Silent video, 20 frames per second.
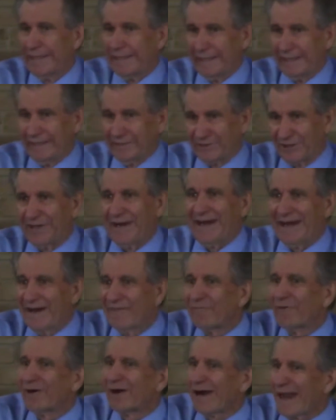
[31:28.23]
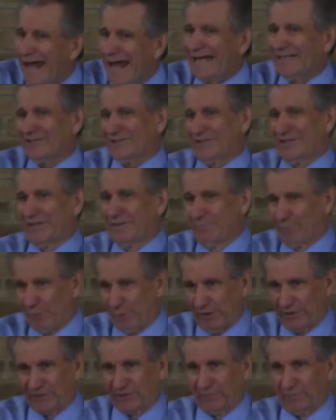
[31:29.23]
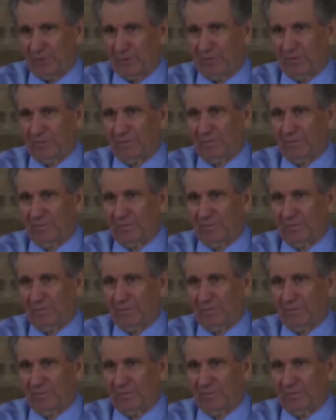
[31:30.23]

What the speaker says: is an everlasting principle.